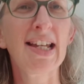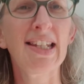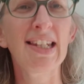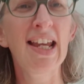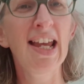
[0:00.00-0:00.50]

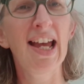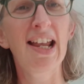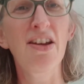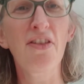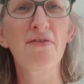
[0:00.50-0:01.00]
and
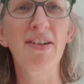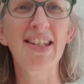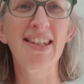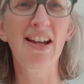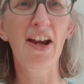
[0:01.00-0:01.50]
another
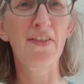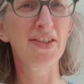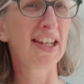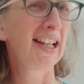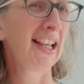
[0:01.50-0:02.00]
reason I have
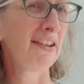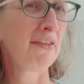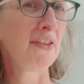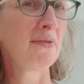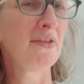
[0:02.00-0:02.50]
steered clear
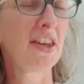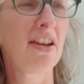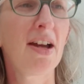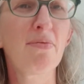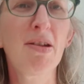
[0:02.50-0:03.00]
of them for the
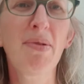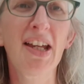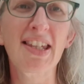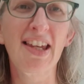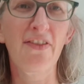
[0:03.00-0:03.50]
library,
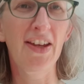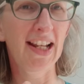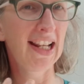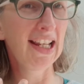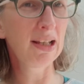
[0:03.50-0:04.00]
because I feel a
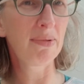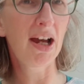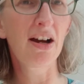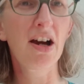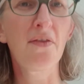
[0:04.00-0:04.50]
little bit
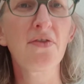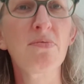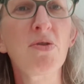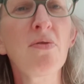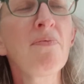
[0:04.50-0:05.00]

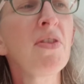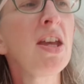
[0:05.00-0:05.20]
uncomfortable